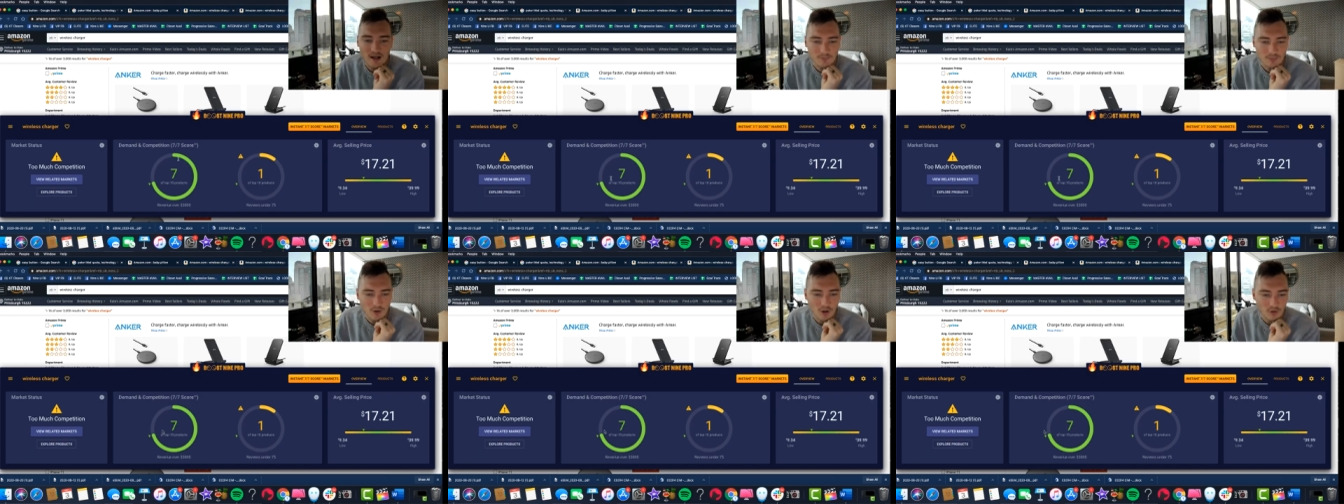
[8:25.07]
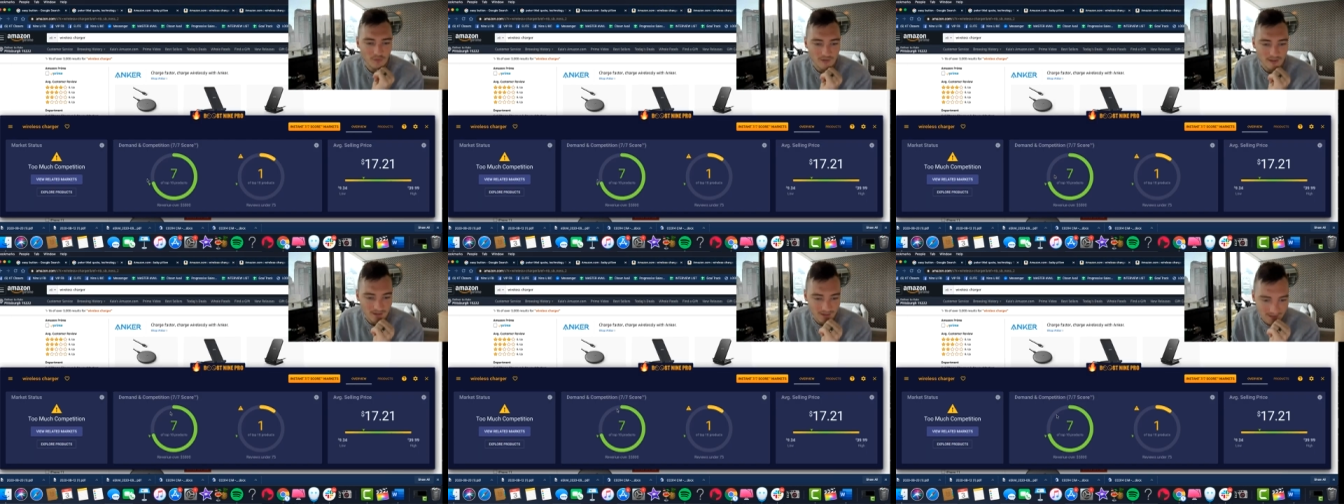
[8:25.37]

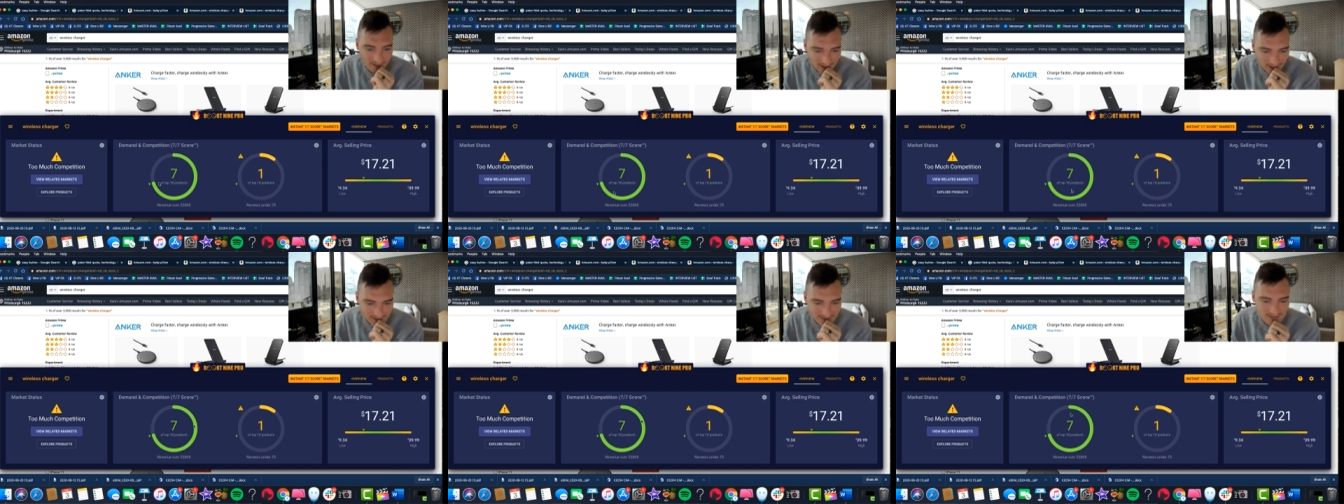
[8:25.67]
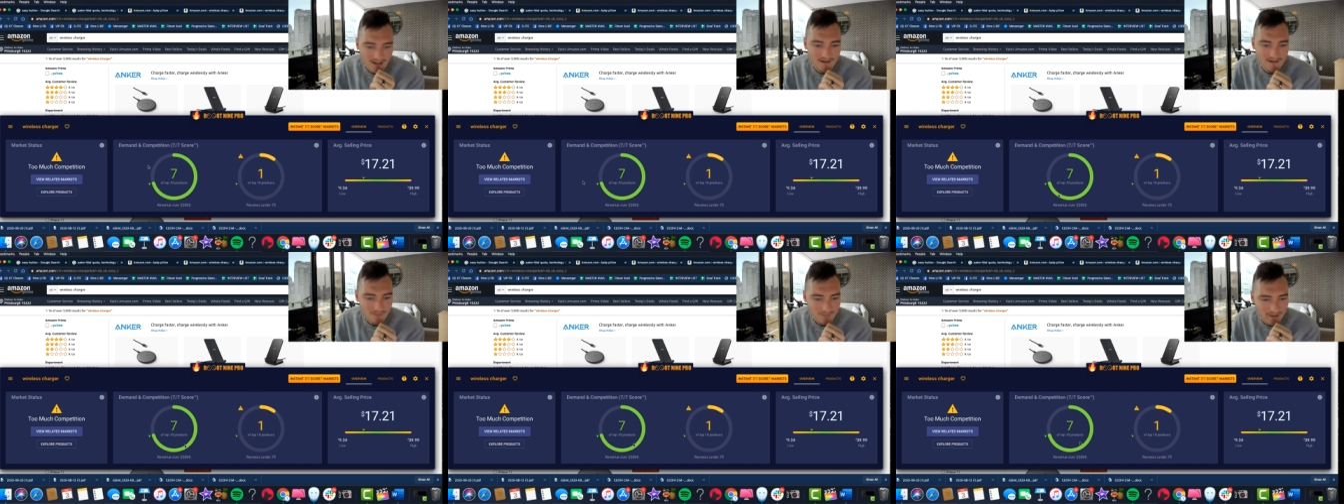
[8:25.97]
Pro that it has
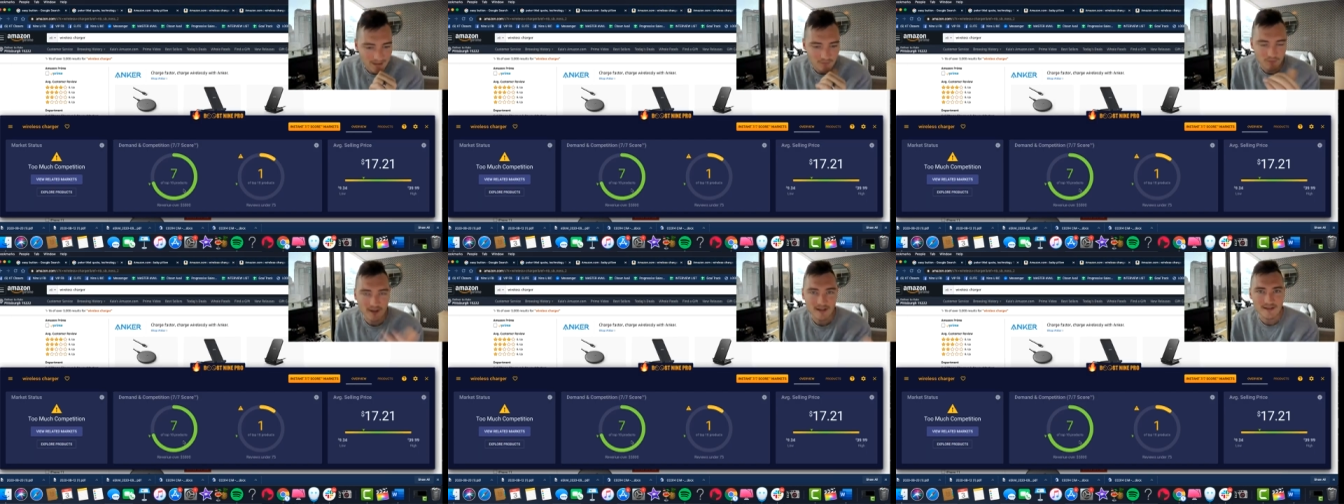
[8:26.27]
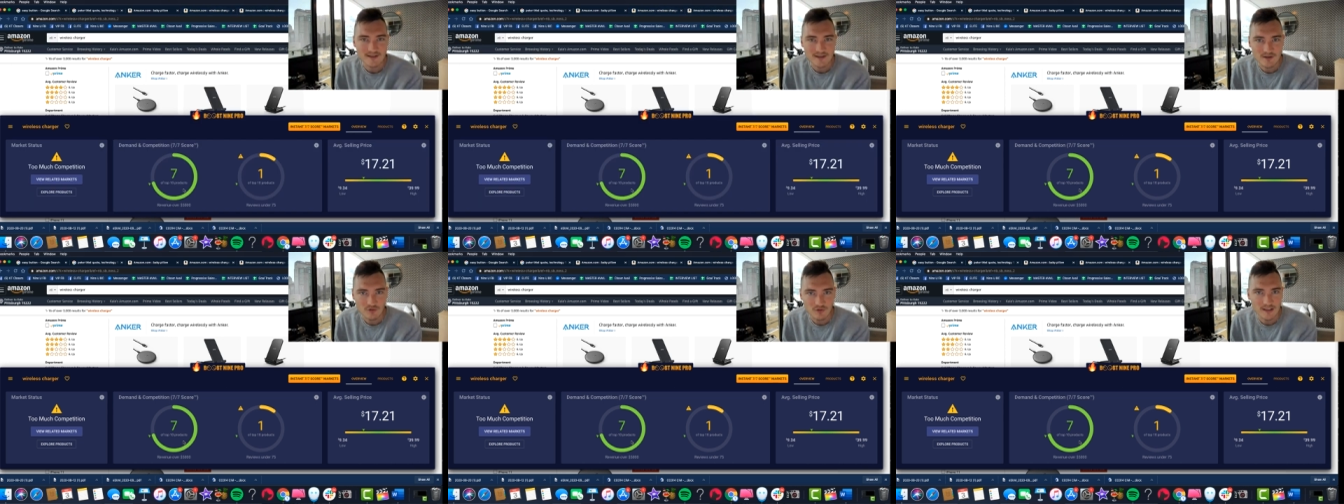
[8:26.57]
high demand, right?
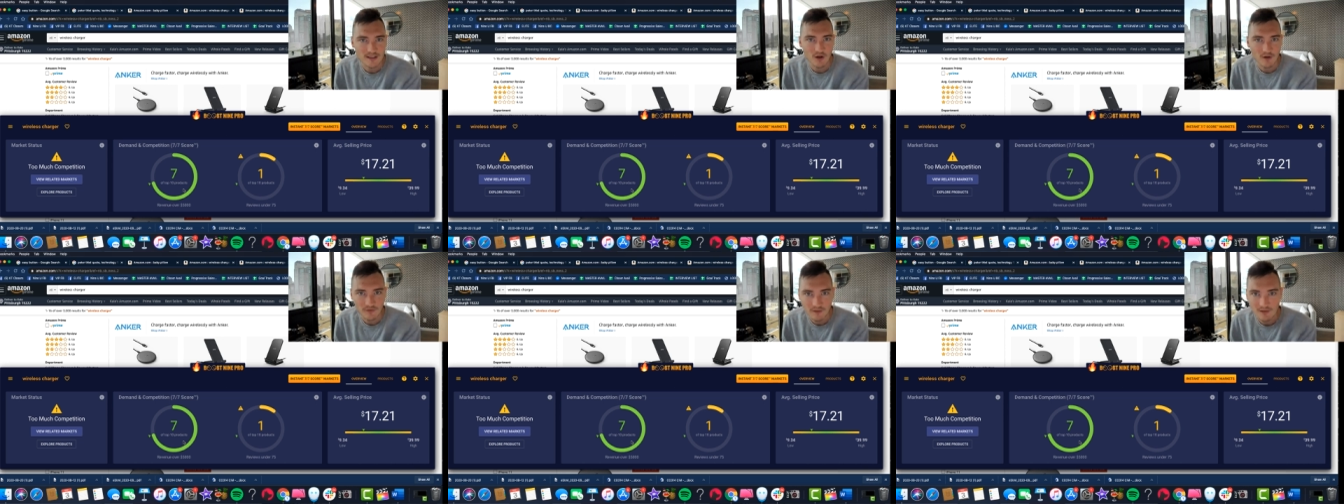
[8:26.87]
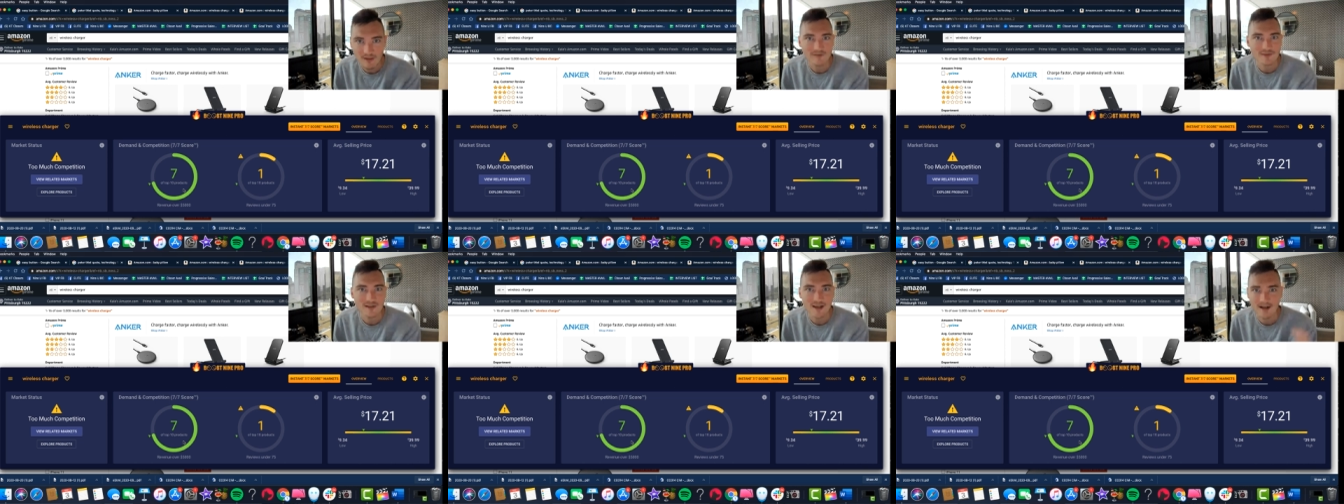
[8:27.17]
It's green on the
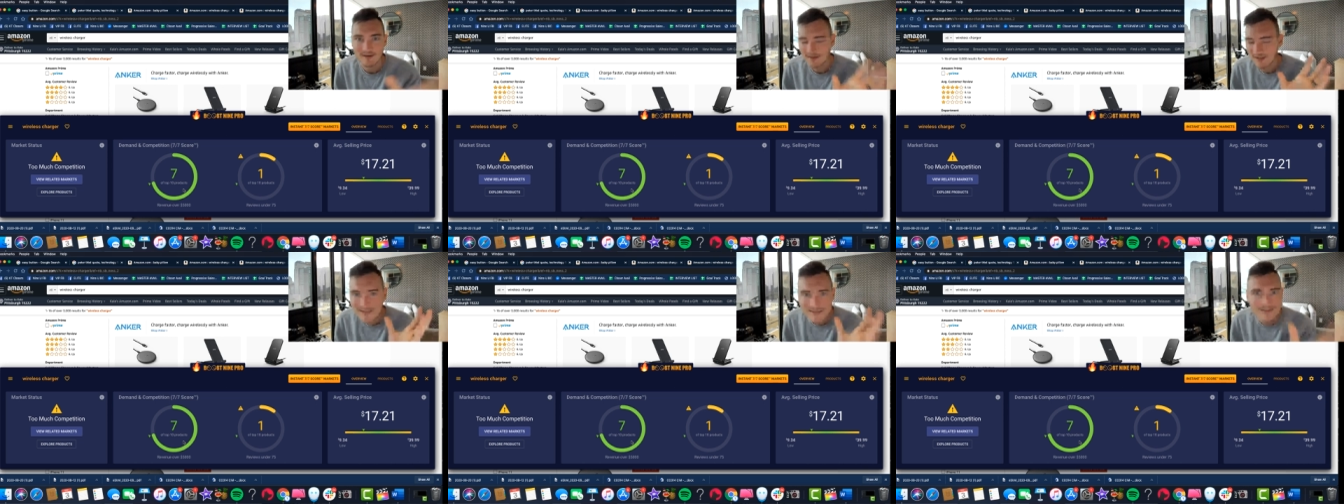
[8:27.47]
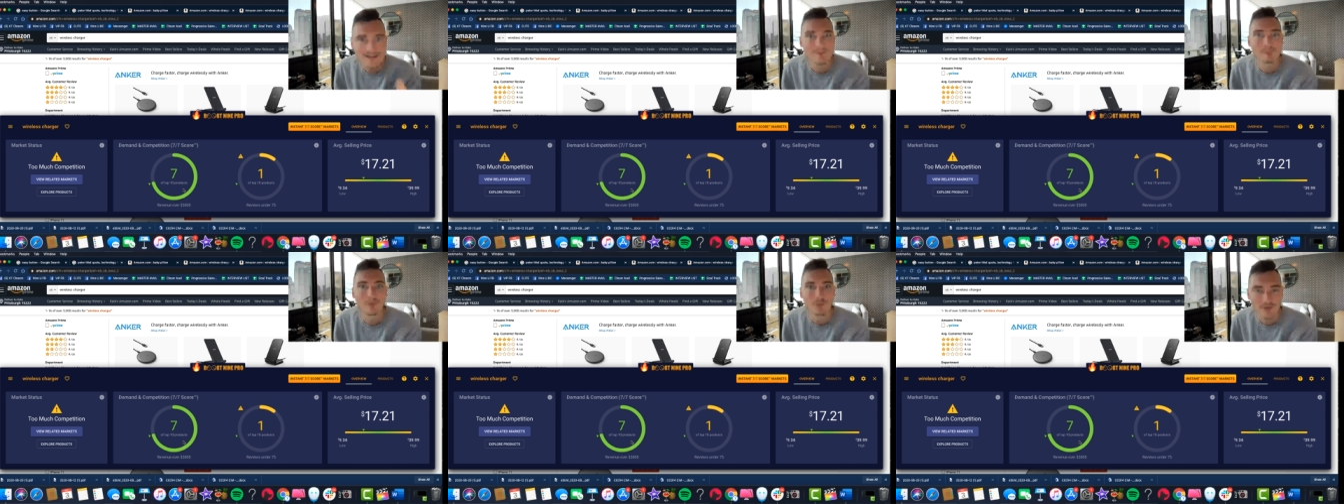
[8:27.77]
left side, it's
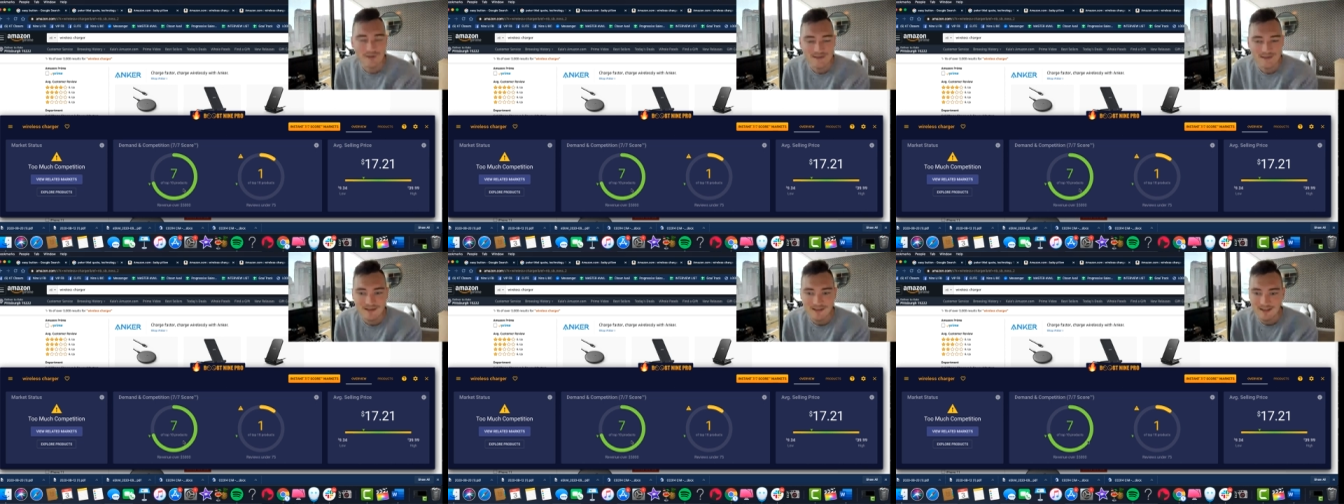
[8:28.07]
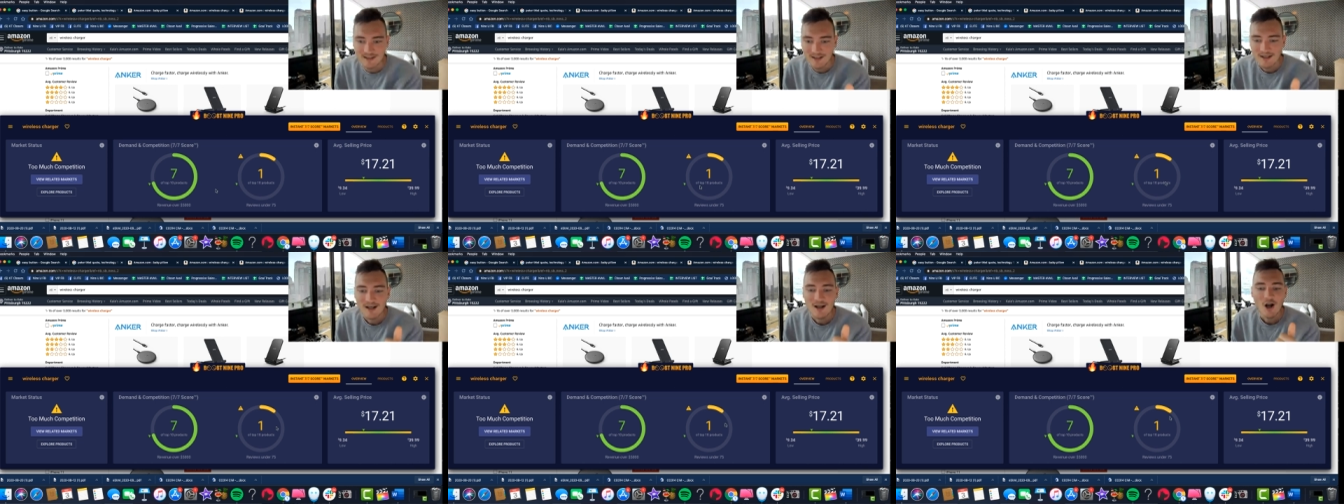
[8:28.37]
simple to
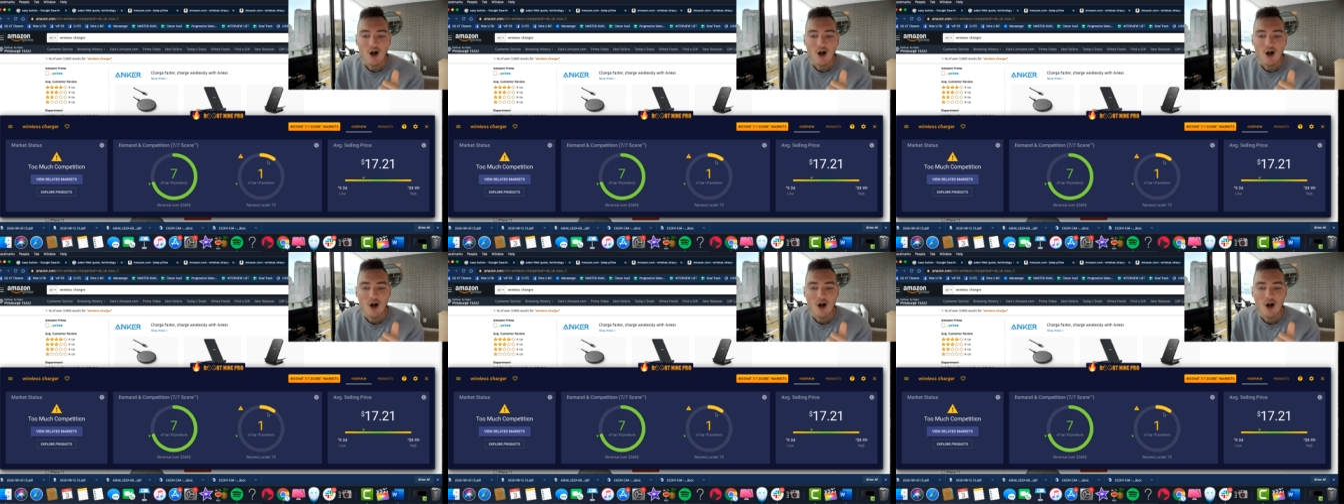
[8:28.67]
see.